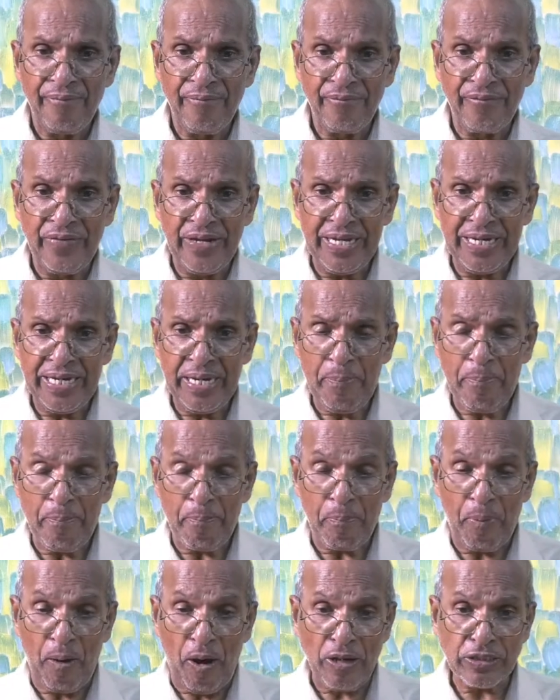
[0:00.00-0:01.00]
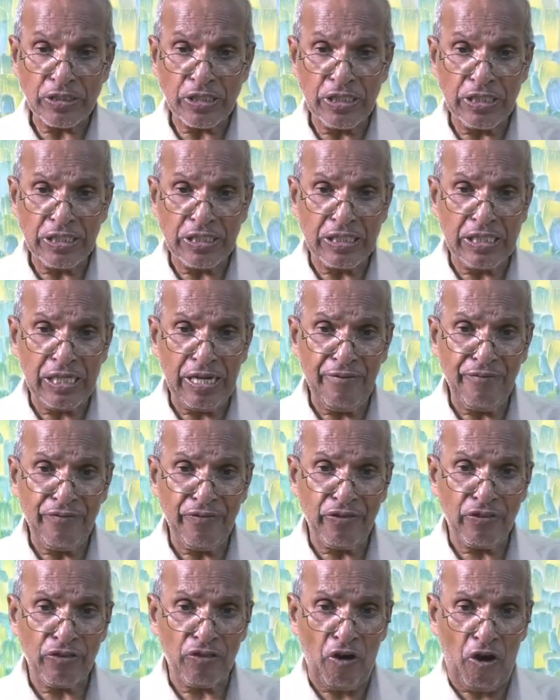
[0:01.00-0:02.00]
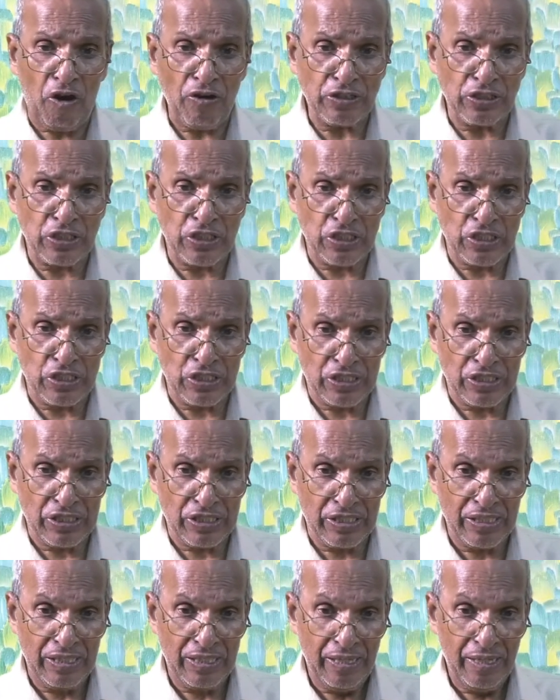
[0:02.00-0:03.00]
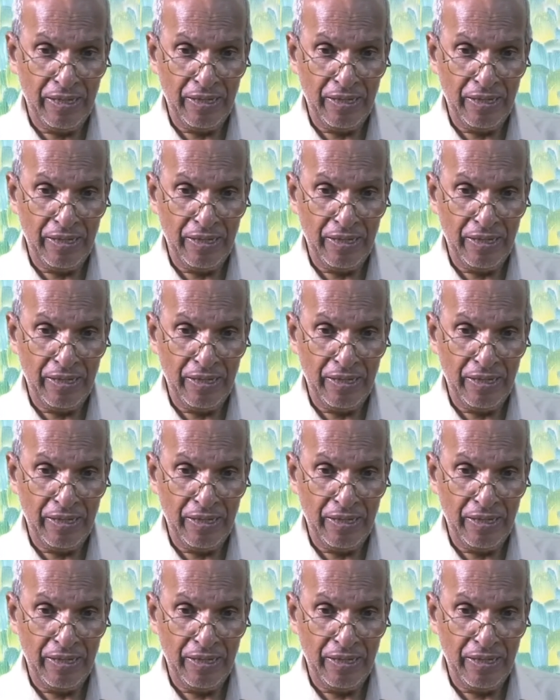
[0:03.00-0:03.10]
very positive thoughts.